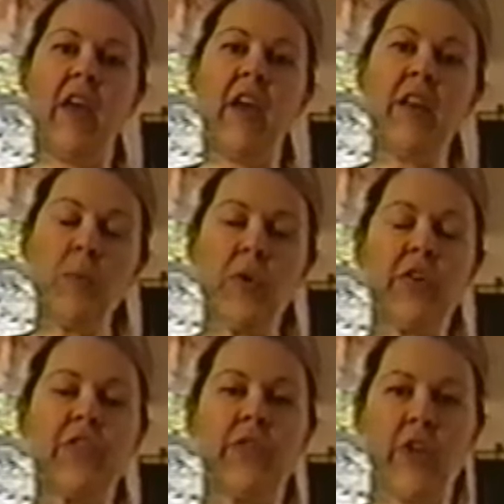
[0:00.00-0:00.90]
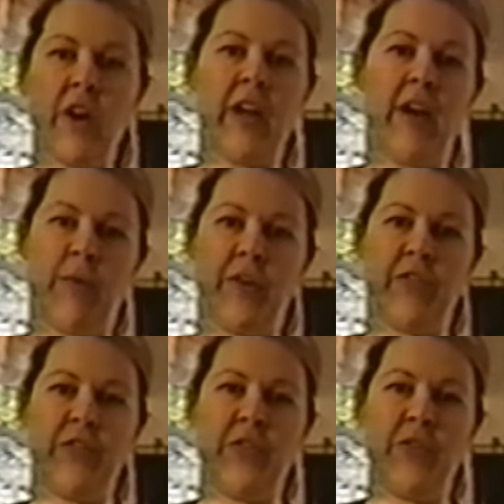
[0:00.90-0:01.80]
and he works long
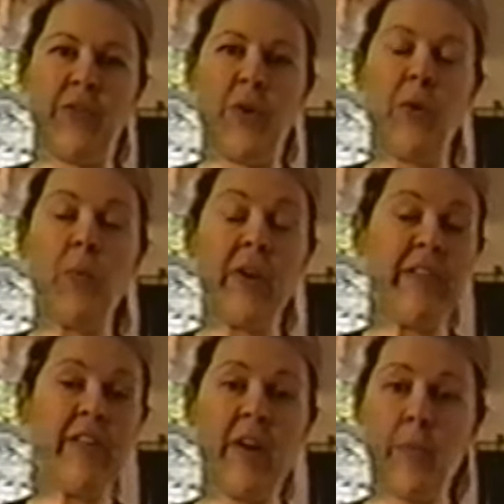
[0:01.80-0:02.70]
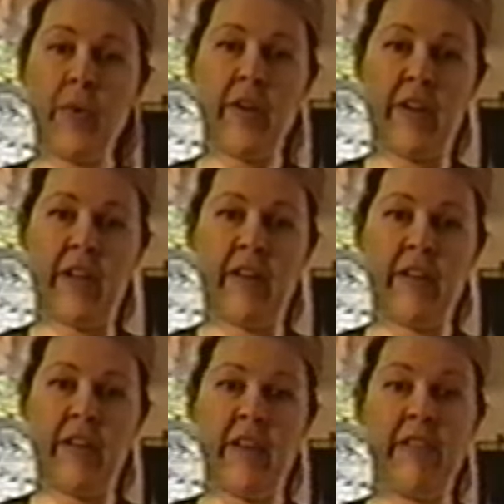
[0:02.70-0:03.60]
hours. When he's not working,
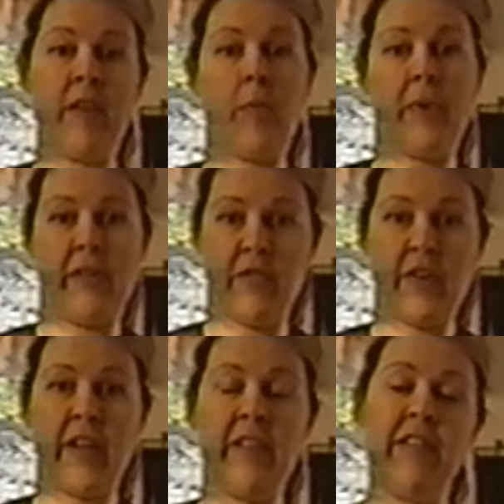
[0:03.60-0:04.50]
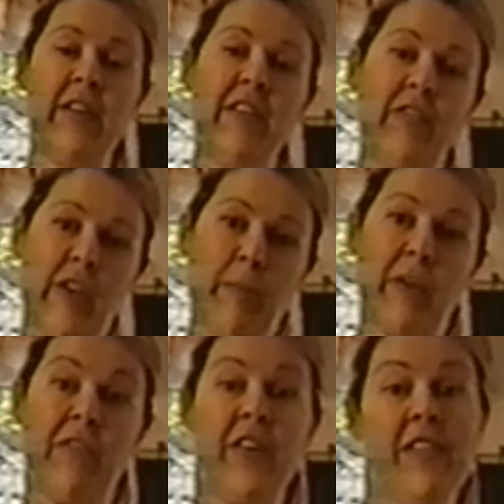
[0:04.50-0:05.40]
he's helping his friends and his
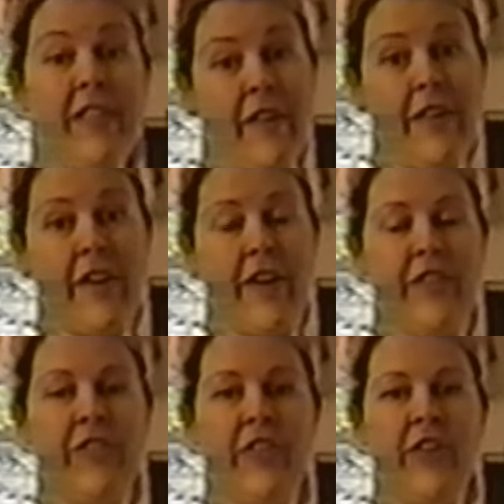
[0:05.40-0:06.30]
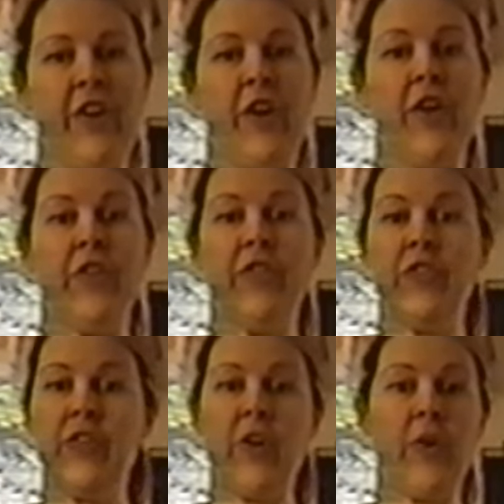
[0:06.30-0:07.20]
family fix their cars.
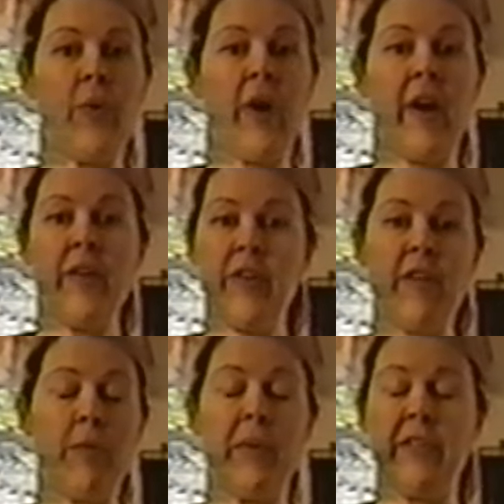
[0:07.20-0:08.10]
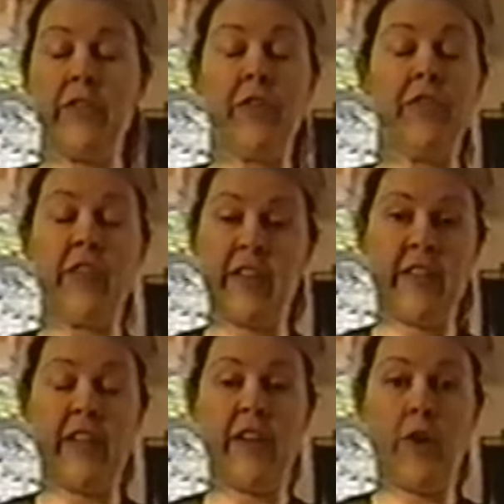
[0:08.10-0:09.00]
So I don't have a Mr.
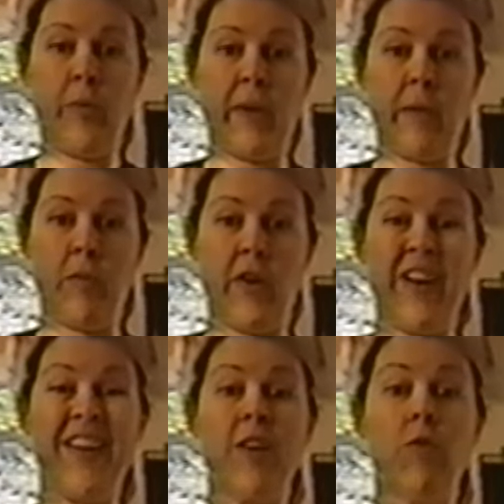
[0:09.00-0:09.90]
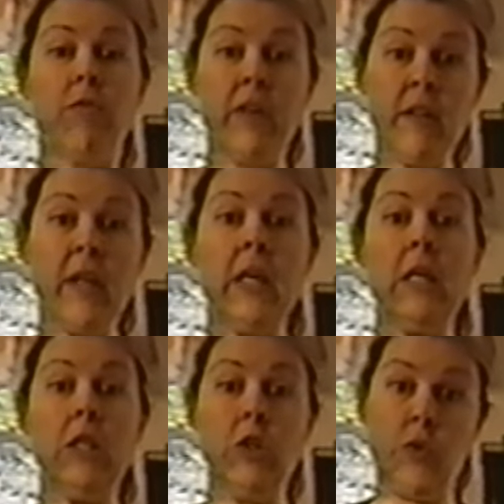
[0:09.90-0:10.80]
Fix-It at home anymore, and I could really
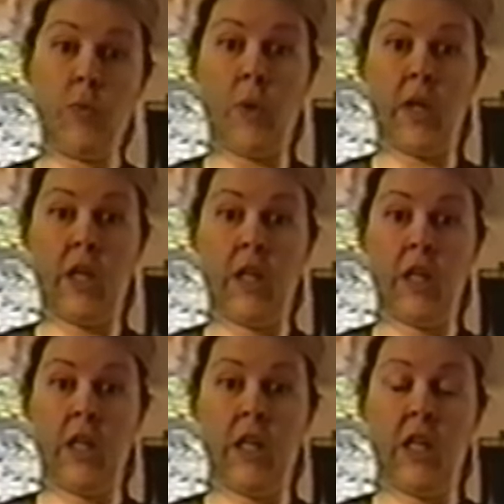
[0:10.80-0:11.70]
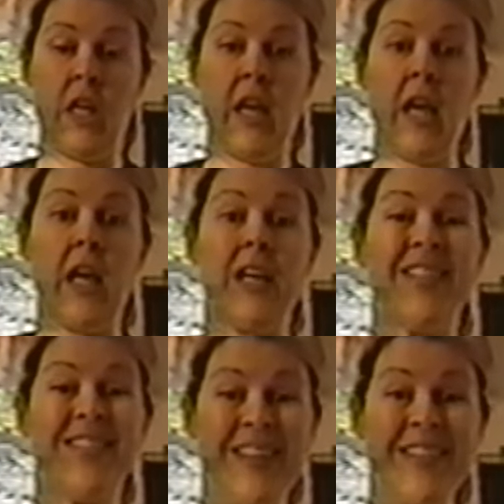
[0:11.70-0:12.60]
use one.
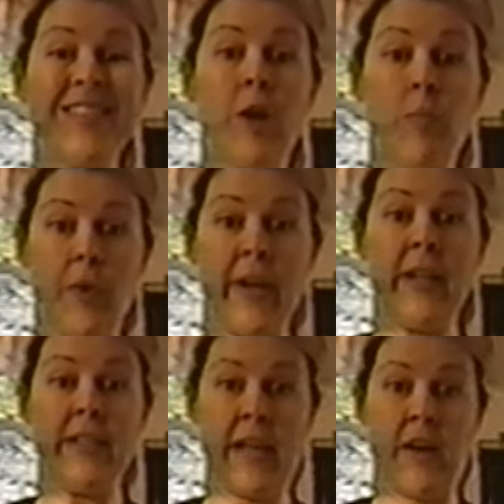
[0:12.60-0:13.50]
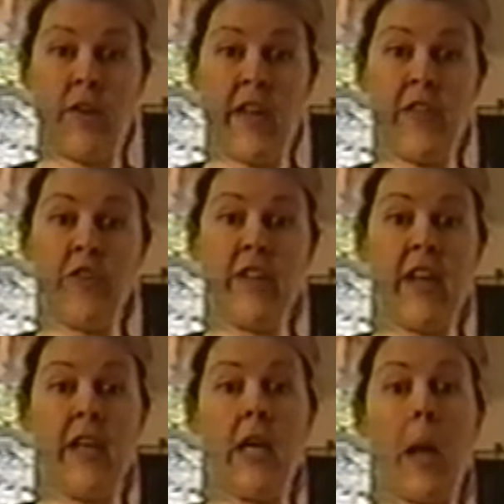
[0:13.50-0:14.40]
Because things are breaking down, and they're
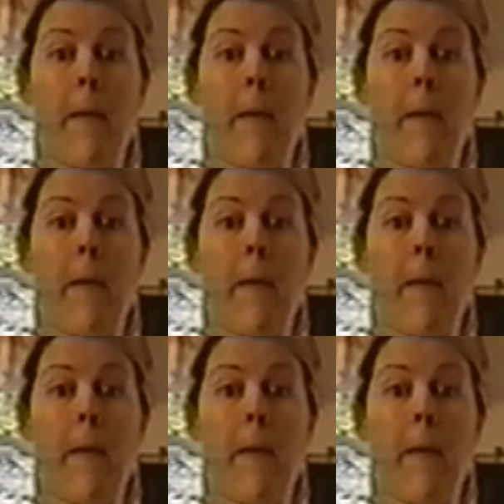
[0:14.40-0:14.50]
taking